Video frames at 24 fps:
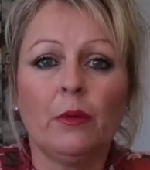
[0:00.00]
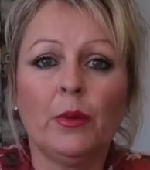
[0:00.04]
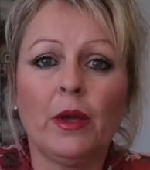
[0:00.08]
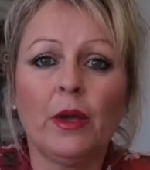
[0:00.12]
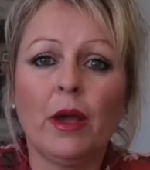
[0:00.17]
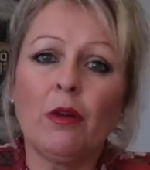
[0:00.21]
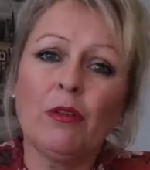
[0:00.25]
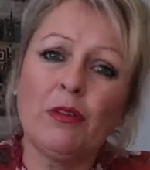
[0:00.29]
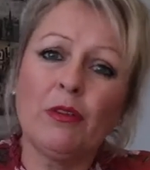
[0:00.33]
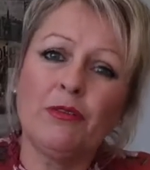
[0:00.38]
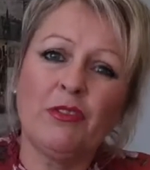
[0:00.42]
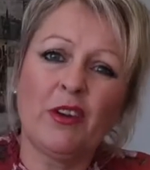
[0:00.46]
we
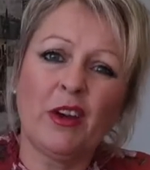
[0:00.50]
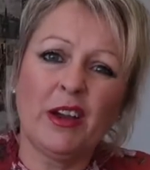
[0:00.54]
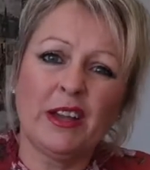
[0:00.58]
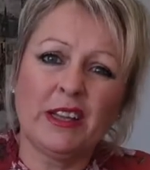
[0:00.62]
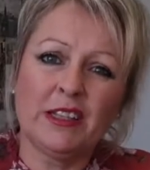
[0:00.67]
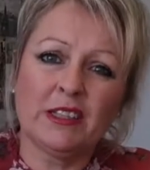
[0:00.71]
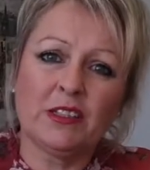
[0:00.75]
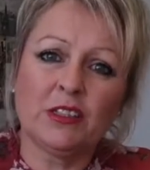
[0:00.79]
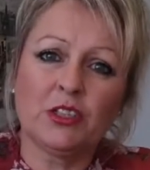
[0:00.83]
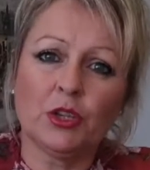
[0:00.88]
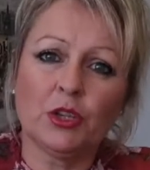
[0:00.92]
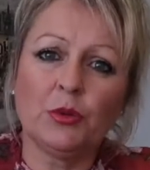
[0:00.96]
are
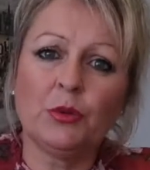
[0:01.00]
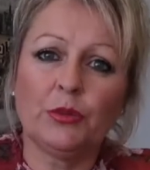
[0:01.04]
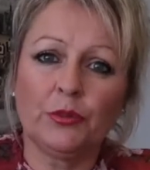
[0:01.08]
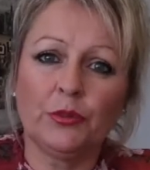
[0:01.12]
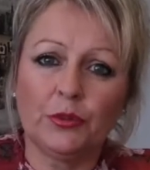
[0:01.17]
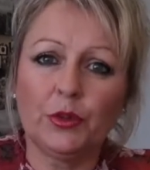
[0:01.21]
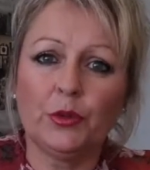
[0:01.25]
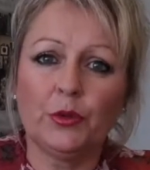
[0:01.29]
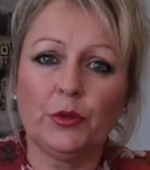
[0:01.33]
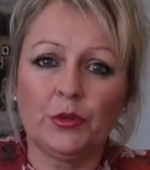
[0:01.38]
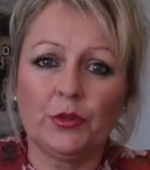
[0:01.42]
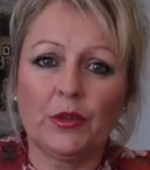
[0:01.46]
invited to a
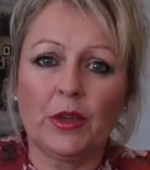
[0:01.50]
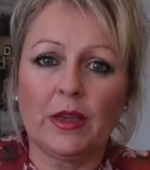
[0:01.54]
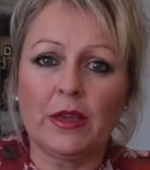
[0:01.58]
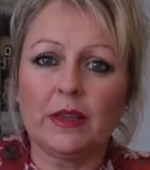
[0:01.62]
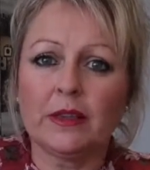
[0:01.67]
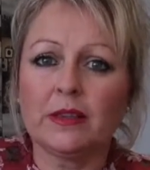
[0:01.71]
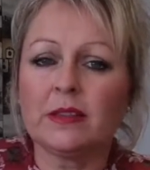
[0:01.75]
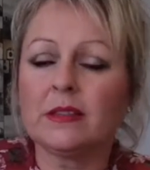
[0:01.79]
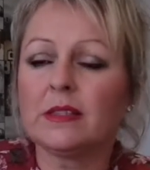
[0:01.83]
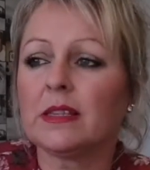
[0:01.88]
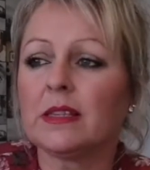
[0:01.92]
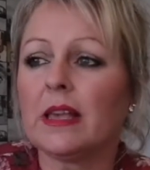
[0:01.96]
few
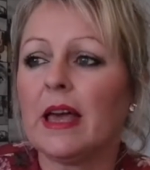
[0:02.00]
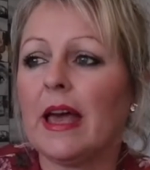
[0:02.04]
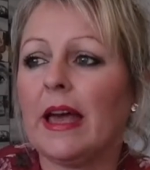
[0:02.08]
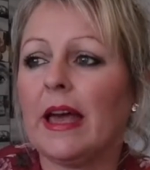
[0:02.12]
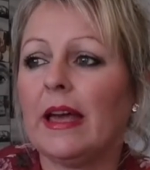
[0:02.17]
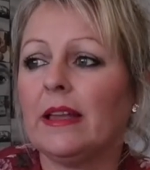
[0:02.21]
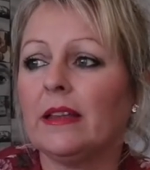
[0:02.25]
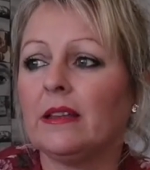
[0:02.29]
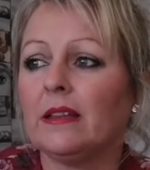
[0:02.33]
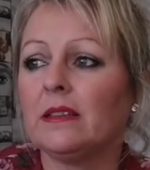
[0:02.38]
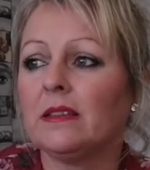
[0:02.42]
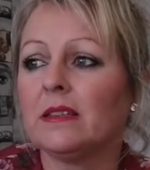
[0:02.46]
things,
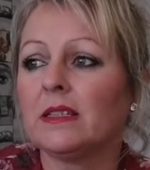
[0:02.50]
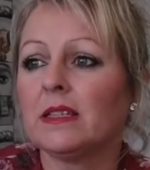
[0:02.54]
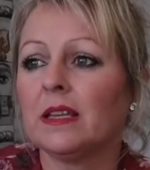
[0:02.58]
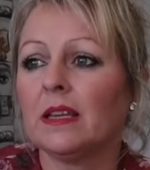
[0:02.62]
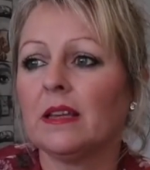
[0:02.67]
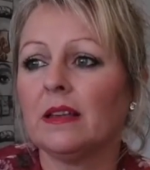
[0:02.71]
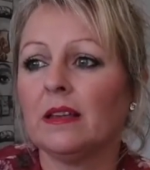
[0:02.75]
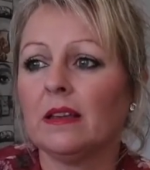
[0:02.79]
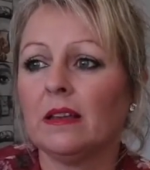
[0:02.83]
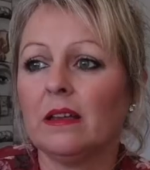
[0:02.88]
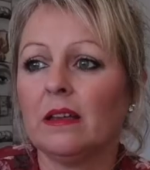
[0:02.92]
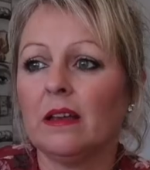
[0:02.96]
and
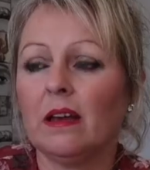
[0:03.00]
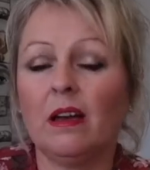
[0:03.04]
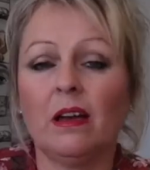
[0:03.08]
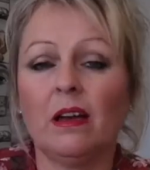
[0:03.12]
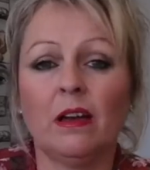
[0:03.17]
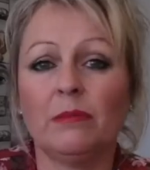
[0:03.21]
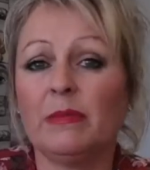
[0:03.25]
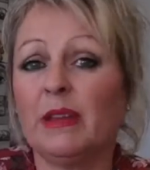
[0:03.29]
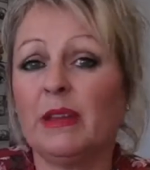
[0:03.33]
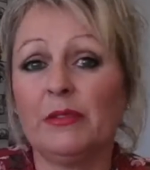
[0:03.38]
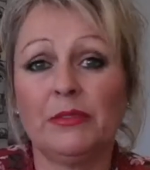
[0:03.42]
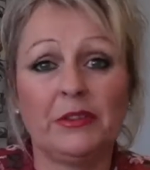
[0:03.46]

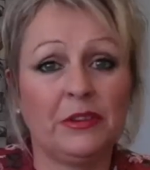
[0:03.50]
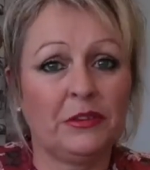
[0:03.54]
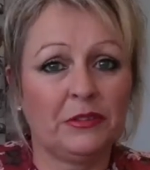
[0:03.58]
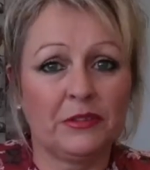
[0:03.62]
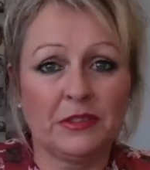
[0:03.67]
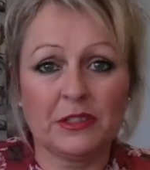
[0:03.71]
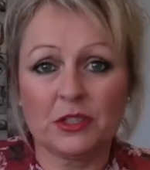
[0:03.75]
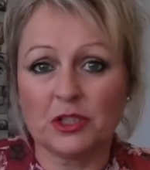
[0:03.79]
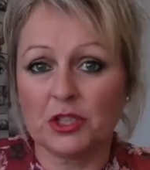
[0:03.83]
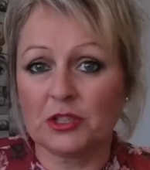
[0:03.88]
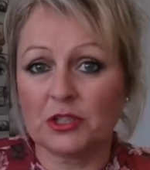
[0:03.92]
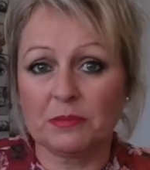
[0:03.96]
even if
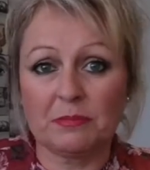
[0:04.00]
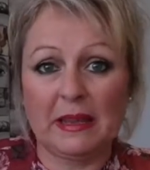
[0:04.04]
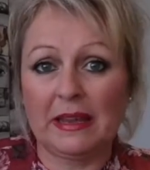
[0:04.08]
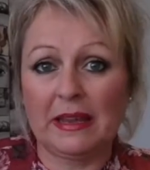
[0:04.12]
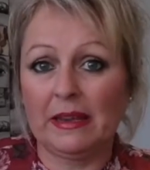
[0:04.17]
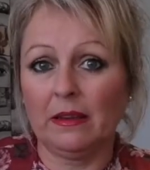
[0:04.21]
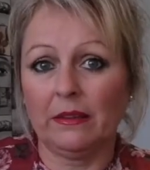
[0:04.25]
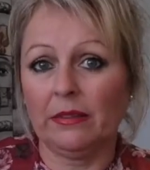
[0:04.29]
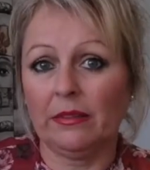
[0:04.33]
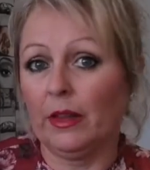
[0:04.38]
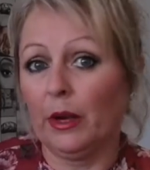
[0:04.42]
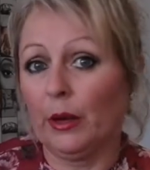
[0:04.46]
it's just
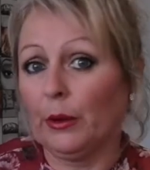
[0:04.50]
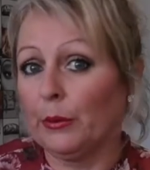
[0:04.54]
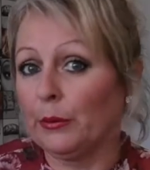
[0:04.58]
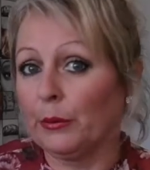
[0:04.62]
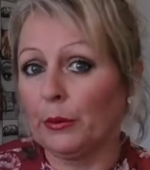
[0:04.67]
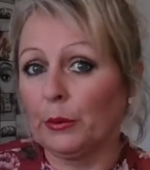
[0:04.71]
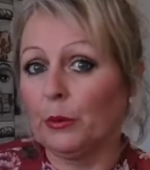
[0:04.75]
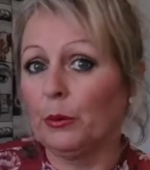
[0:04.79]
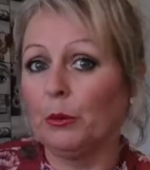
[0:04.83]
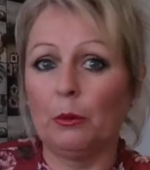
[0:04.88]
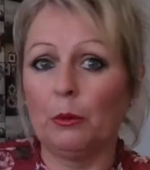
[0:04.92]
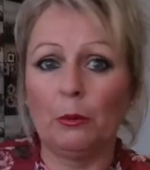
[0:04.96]
meeting at the
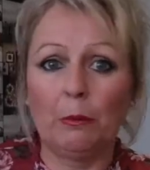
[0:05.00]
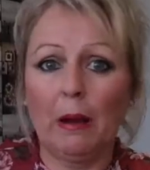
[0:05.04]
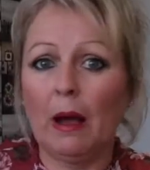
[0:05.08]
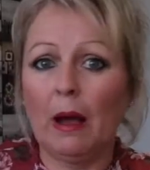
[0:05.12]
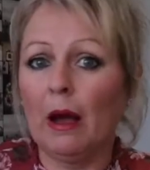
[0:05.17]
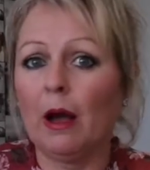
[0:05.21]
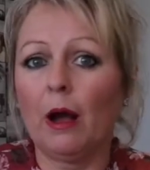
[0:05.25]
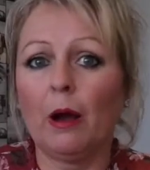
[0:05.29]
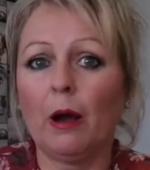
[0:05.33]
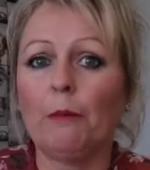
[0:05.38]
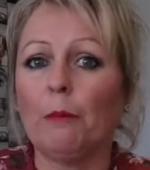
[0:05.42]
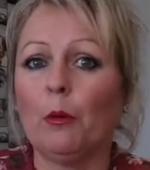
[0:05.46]
local
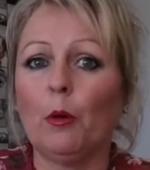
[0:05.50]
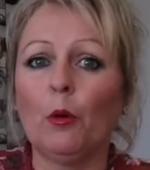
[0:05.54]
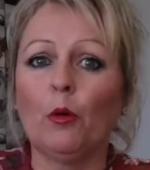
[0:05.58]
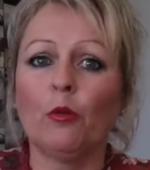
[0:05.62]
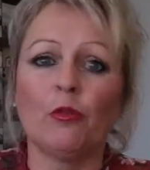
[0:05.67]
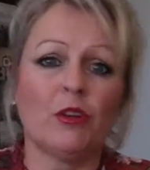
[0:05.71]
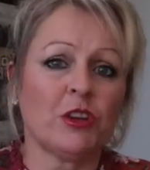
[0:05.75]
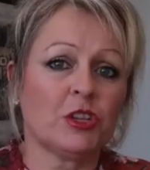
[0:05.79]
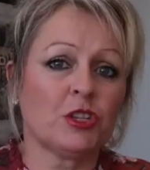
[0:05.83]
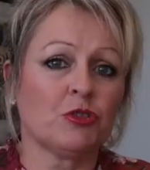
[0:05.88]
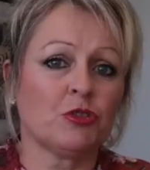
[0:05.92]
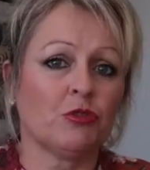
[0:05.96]
pub or
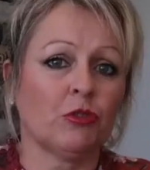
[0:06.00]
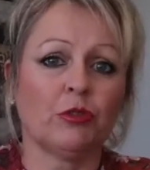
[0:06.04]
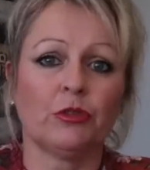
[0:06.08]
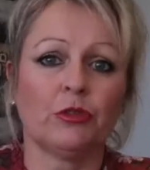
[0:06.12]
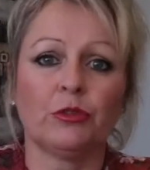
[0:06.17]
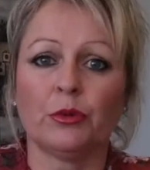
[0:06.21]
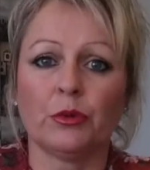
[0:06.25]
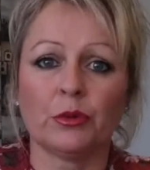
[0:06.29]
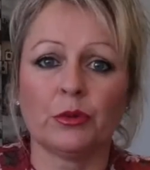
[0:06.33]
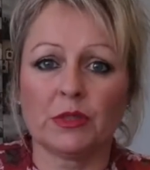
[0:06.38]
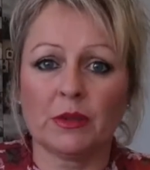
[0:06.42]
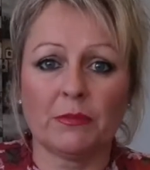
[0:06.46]

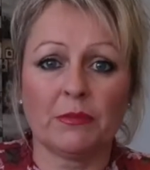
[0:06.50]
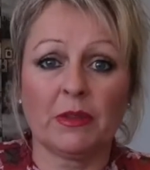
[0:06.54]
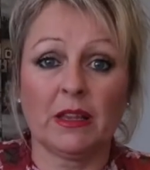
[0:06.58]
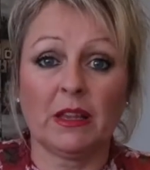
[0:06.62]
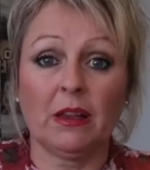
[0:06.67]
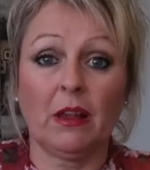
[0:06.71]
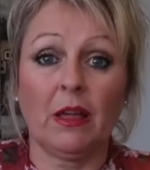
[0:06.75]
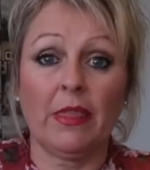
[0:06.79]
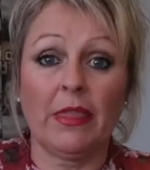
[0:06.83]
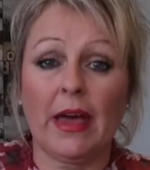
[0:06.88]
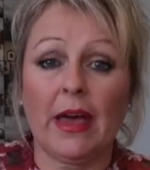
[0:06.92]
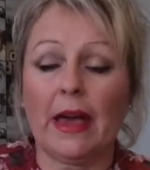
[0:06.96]
restaurant or something
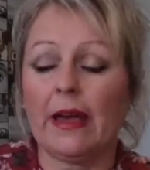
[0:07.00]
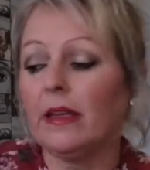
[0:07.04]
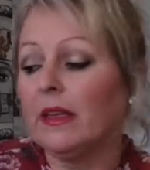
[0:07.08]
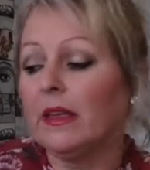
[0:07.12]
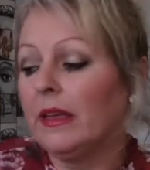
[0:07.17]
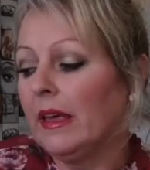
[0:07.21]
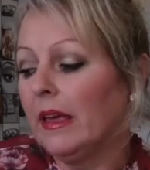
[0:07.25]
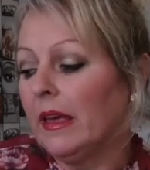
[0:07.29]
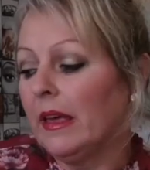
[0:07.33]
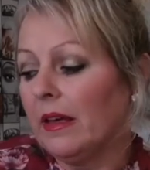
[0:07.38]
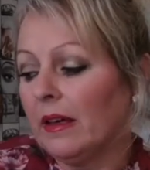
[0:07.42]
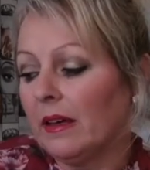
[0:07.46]
like that,
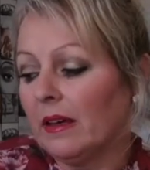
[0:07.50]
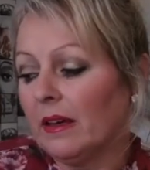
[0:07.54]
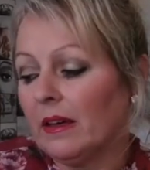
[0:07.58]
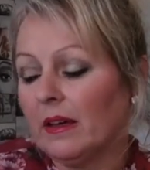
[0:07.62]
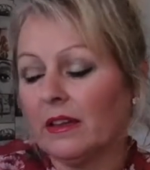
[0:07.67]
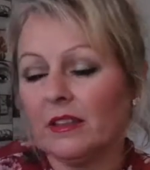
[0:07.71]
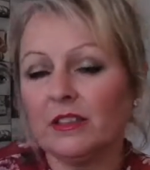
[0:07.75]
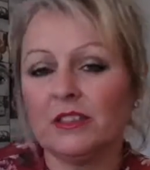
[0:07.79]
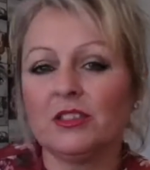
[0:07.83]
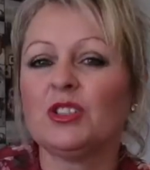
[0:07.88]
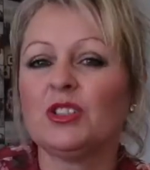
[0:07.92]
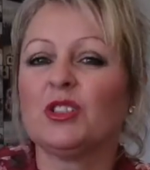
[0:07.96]

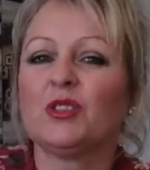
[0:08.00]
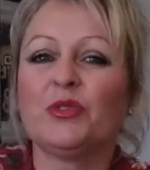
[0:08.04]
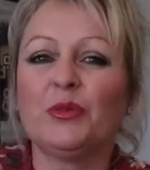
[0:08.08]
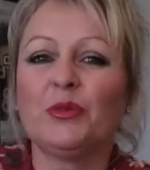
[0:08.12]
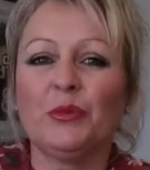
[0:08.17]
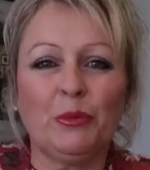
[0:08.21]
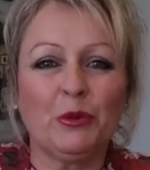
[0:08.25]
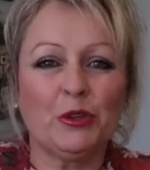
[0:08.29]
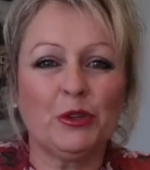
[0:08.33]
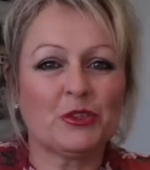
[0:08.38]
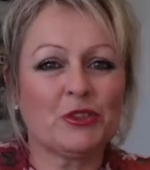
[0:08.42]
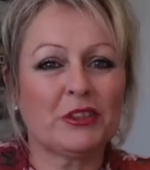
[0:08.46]
just
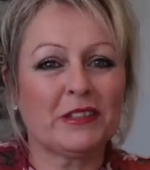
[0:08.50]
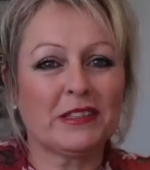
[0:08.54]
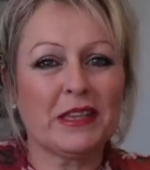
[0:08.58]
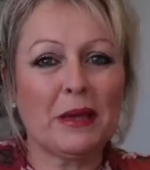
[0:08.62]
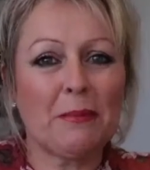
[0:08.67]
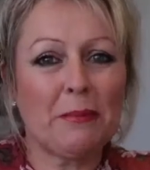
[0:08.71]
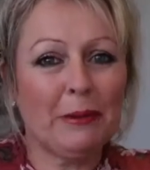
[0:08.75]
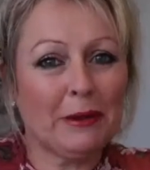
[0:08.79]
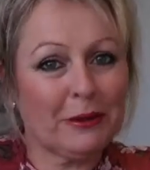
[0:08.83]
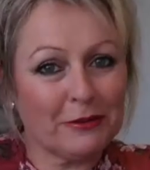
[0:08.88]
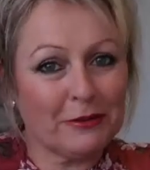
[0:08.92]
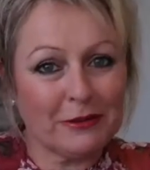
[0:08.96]
want to dress
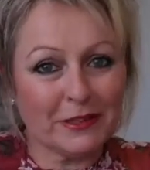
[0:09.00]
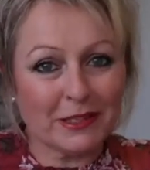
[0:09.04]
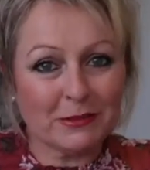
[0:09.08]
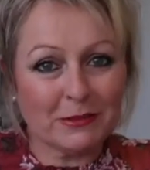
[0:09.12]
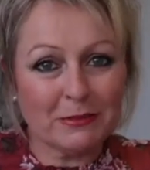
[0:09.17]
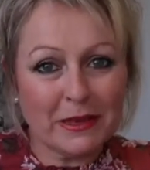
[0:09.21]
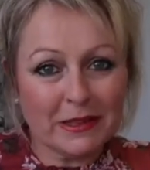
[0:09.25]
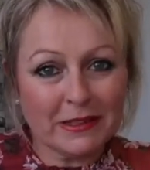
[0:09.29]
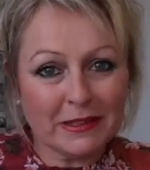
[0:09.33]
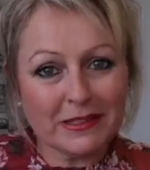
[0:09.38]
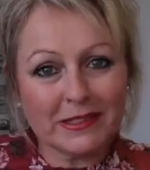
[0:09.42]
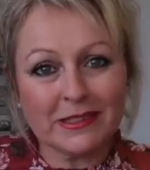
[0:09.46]
up at
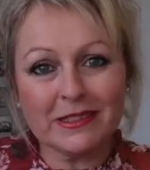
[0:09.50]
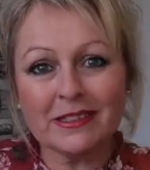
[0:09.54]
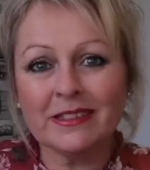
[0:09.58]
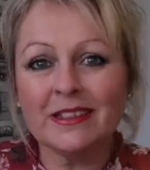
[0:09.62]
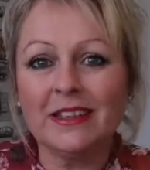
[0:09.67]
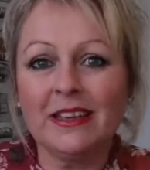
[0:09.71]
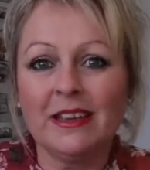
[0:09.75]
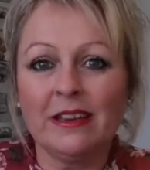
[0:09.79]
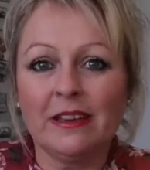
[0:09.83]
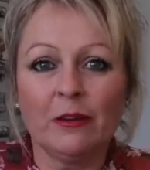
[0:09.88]
Christmas.